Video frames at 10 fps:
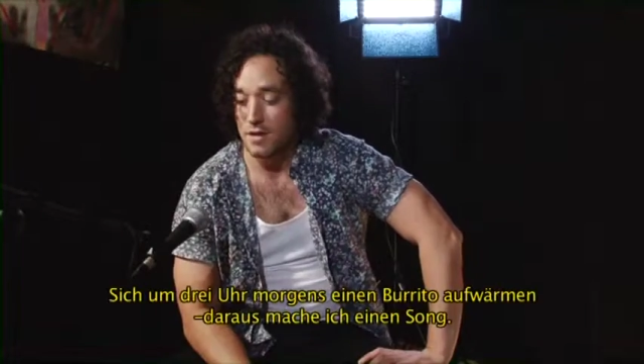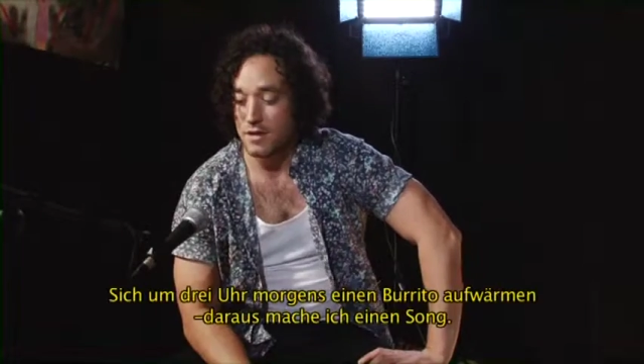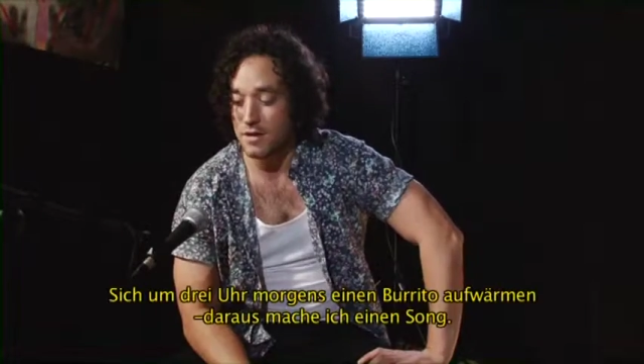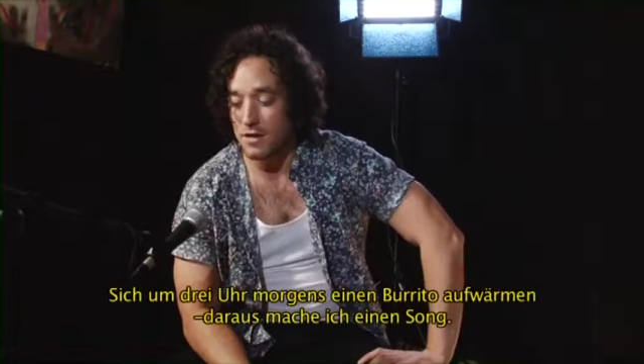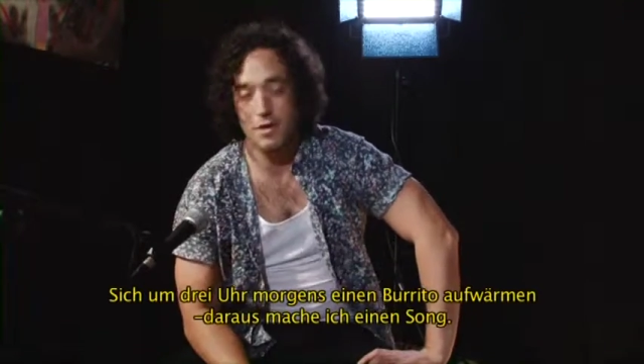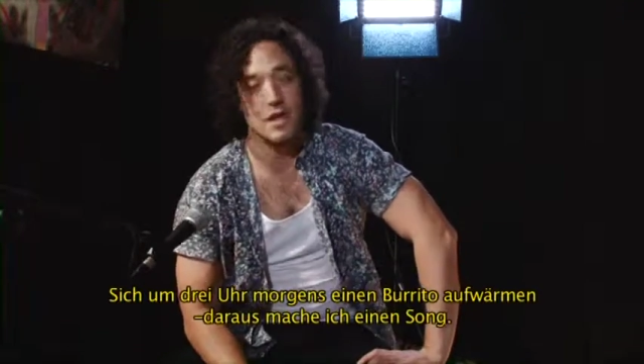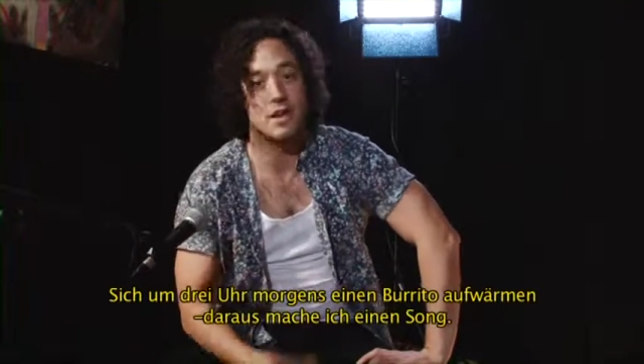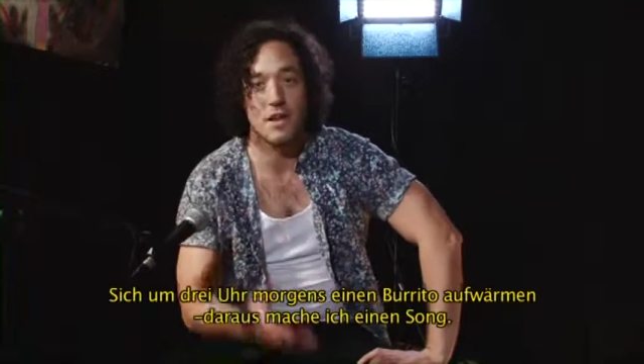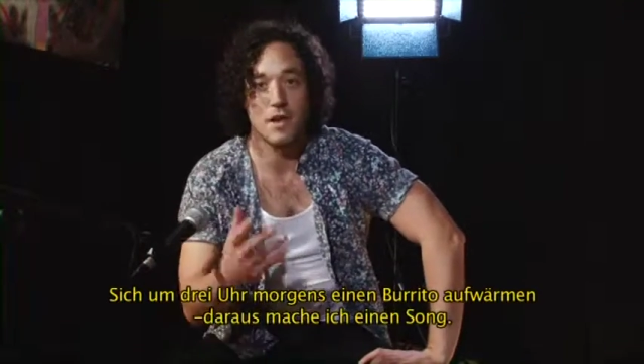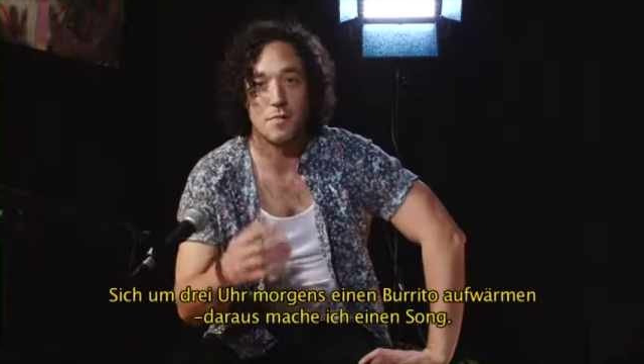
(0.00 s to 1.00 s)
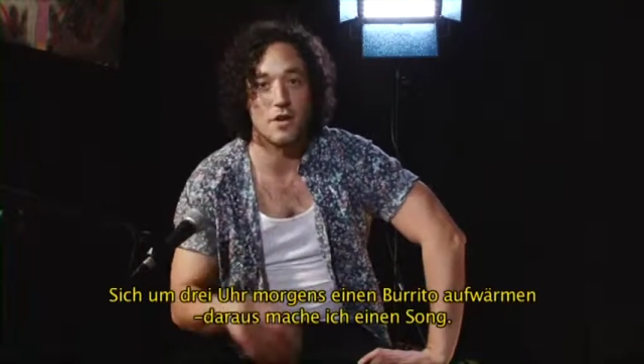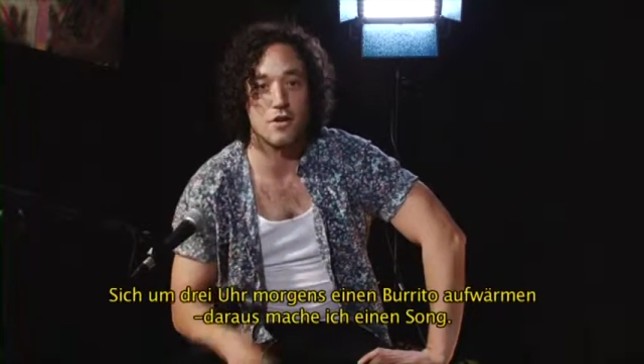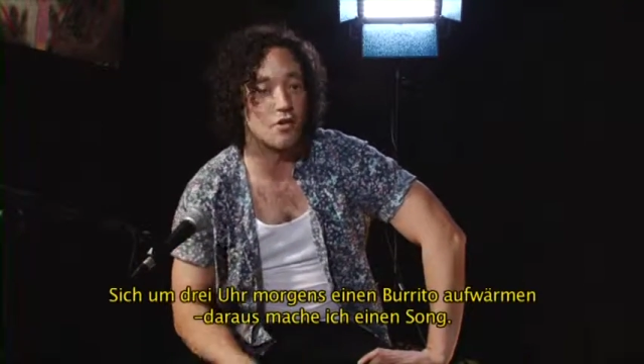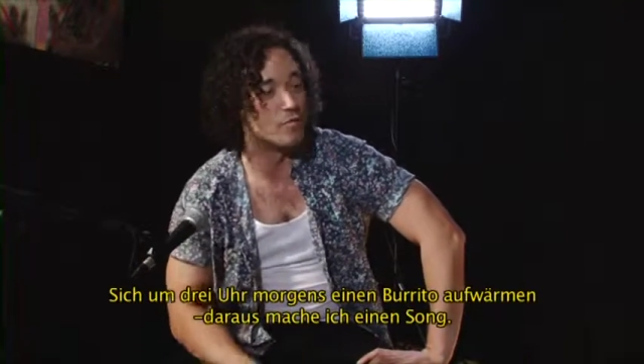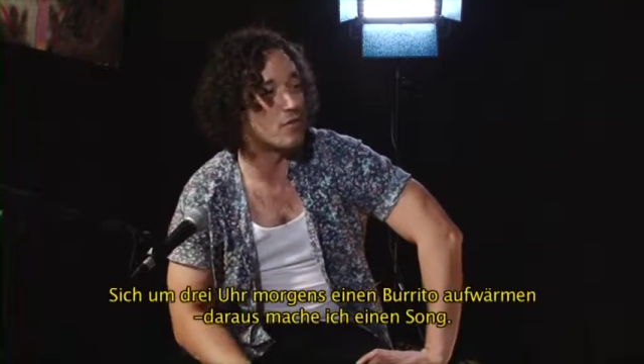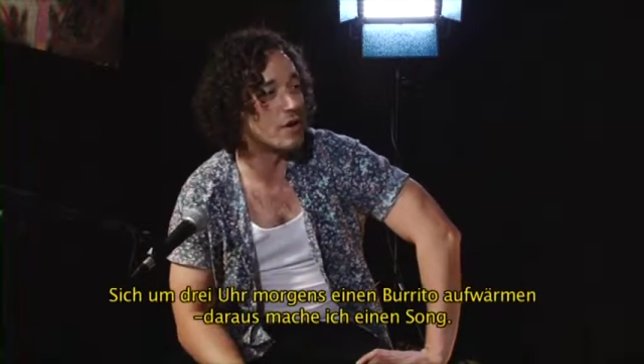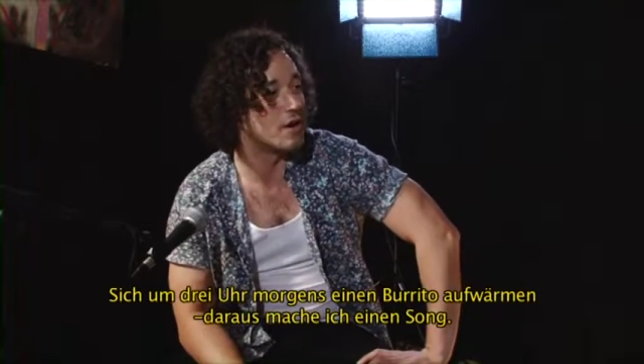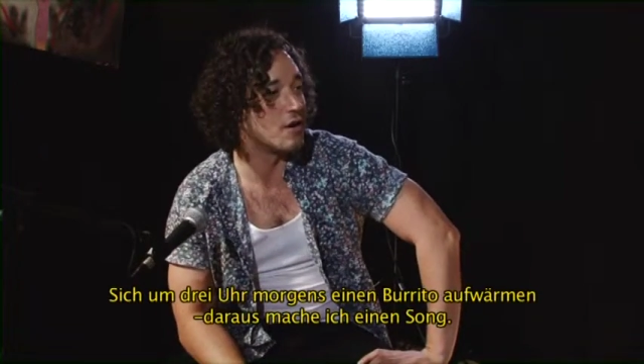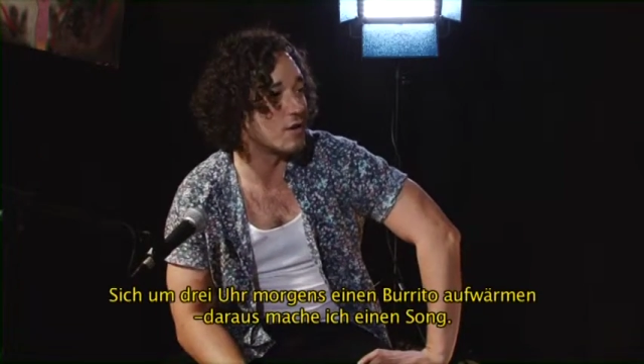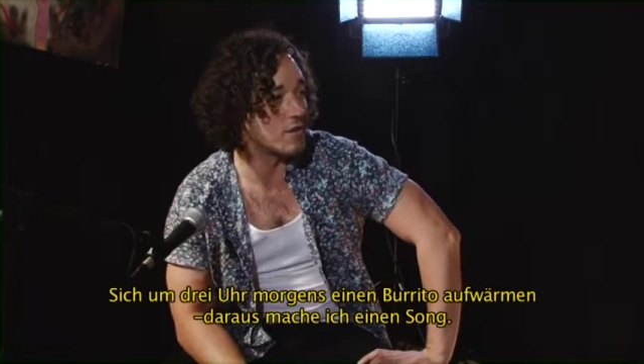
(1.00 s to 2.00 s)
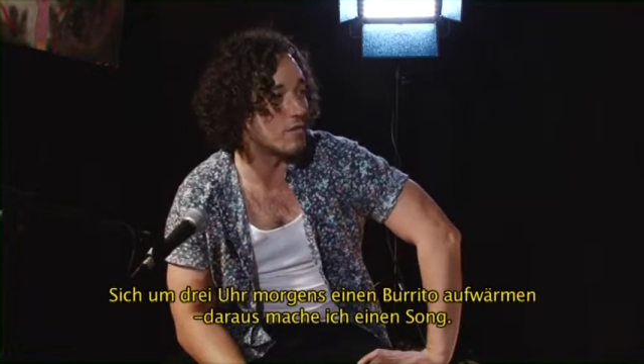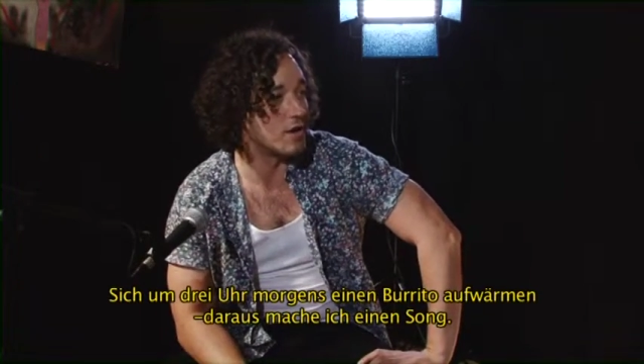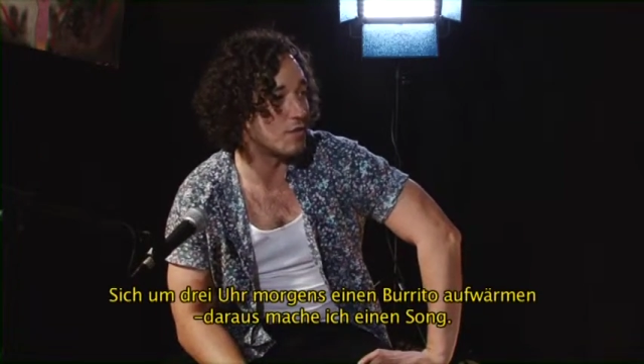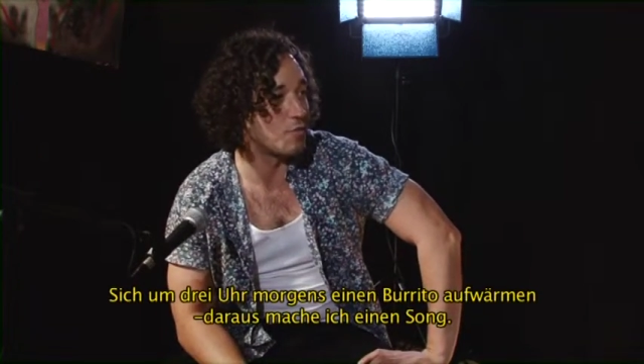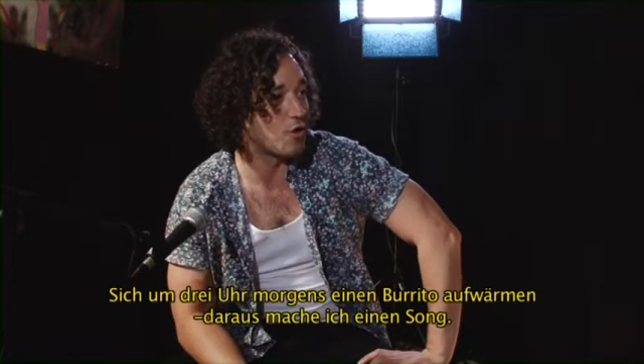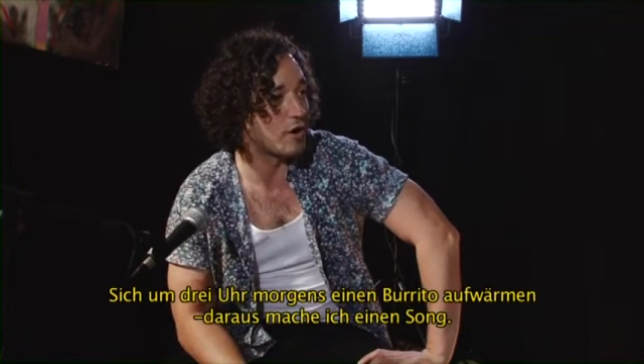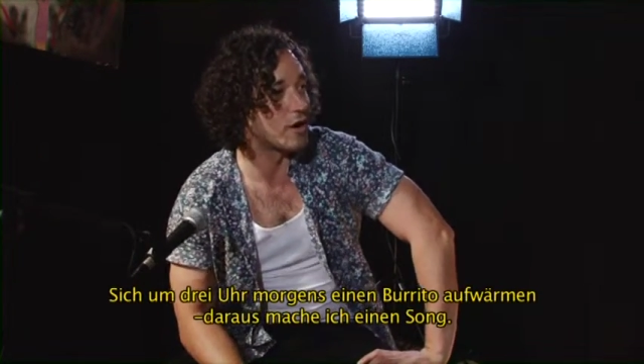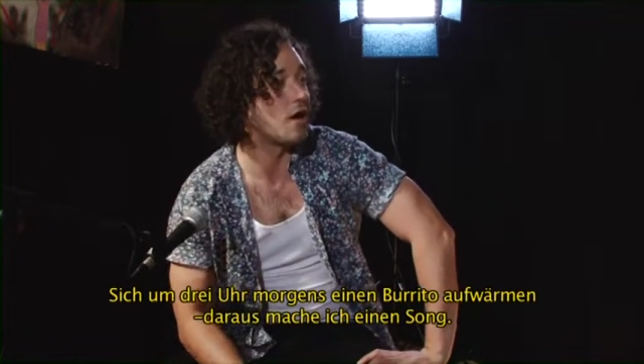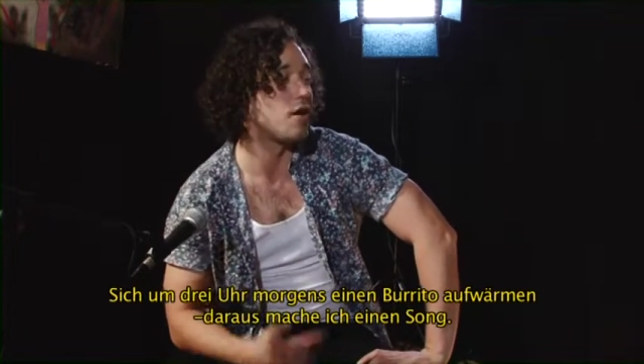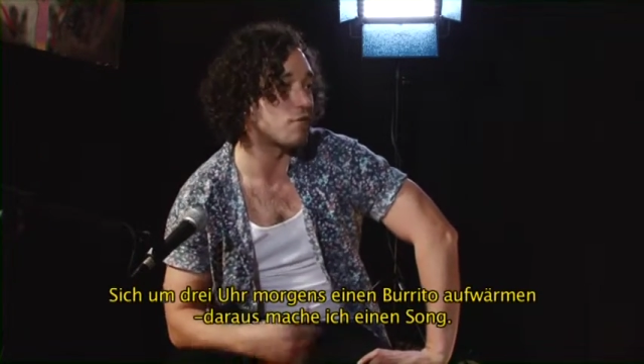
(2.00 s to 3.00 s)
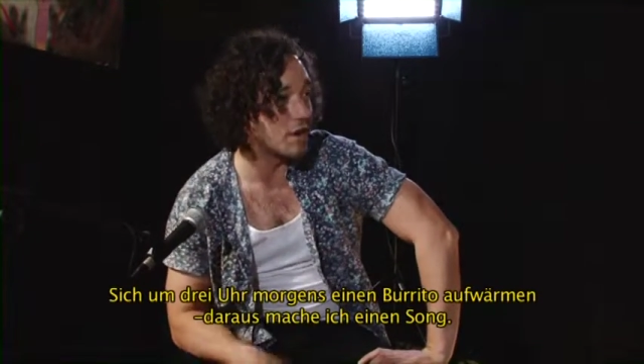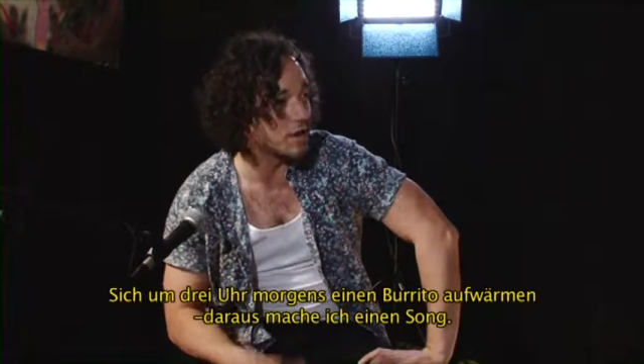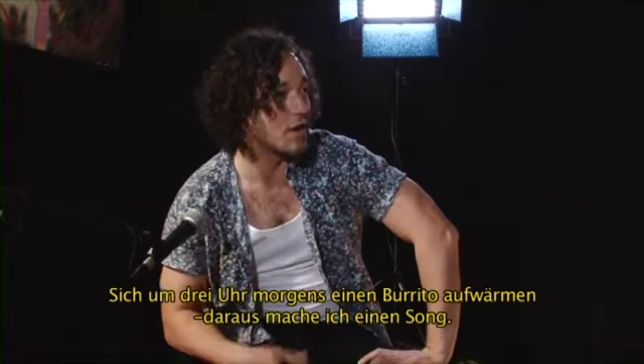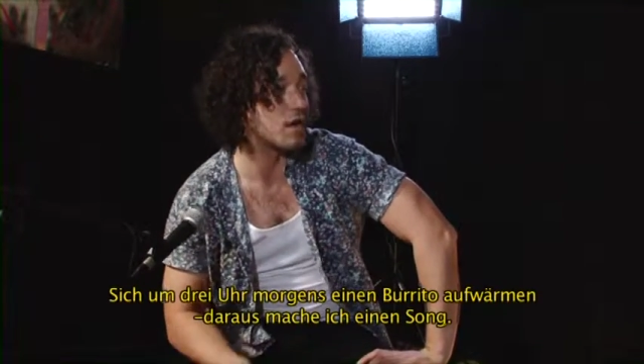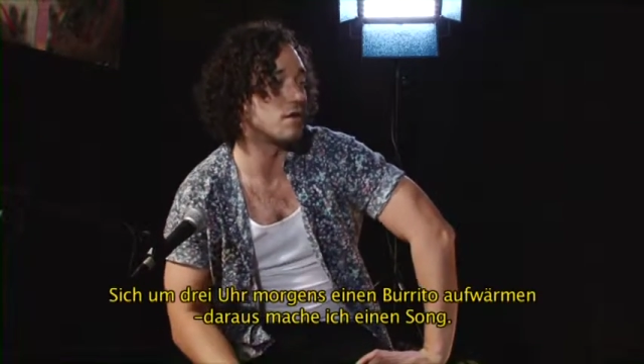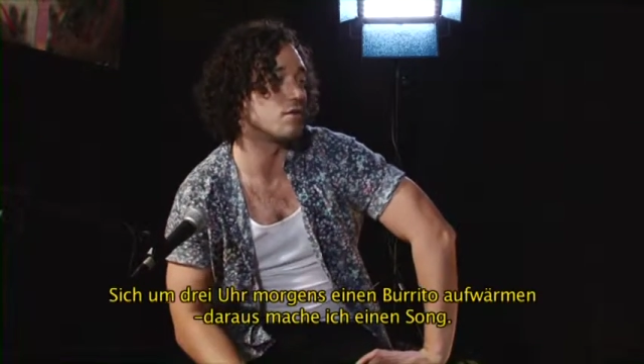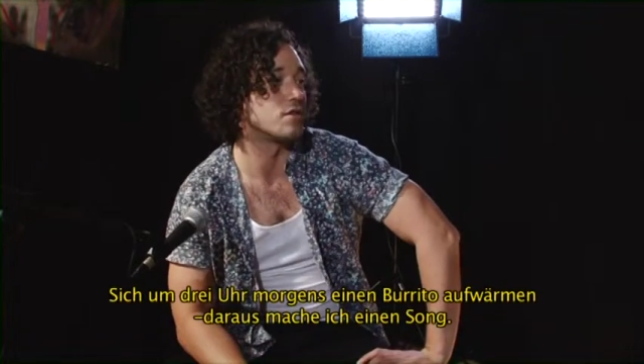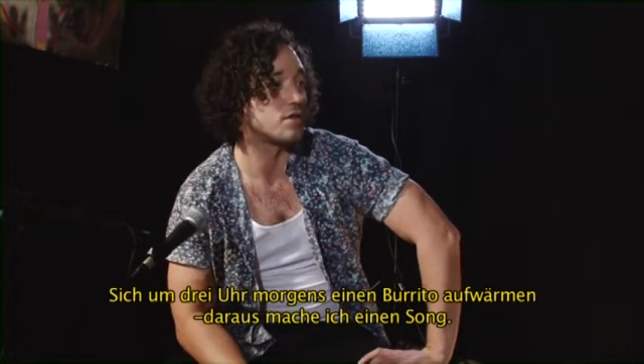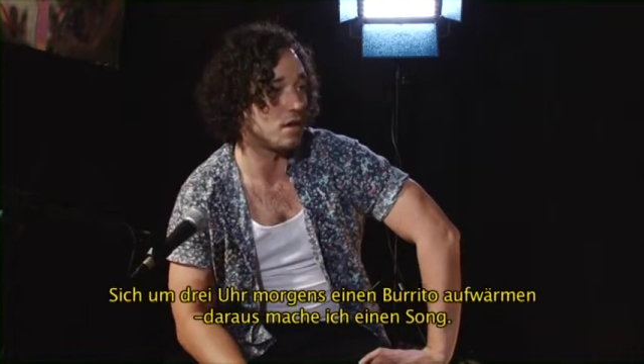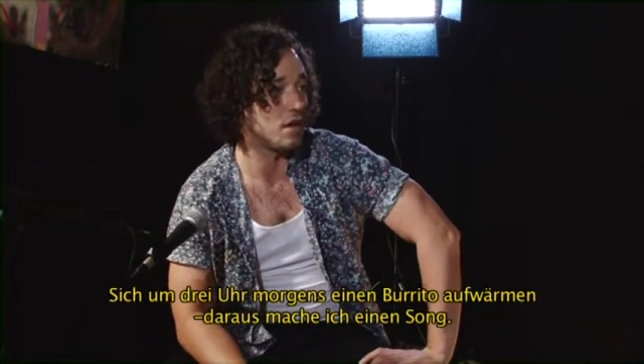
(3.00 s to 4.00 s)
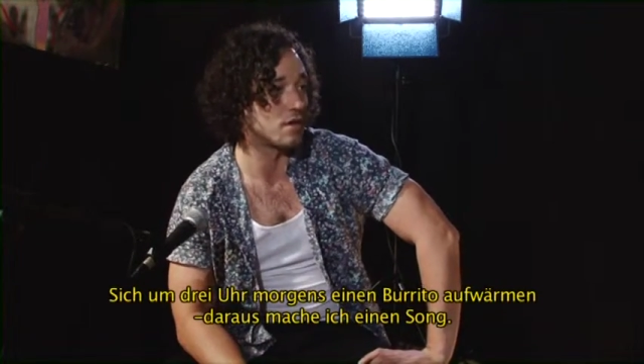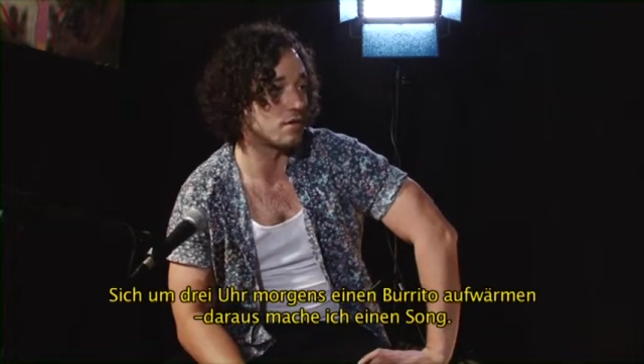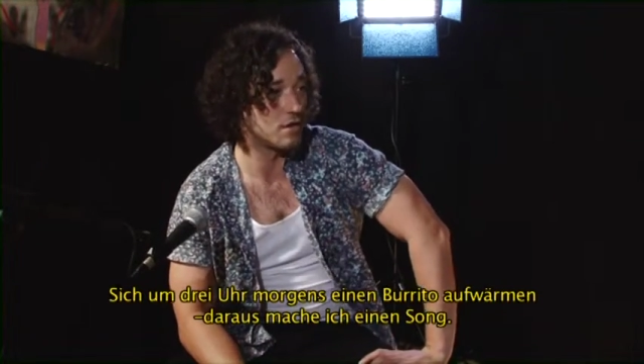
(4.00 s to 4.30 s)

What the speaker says: you know, heating up a cold burrito at 3 a.m. I'll write that into a song.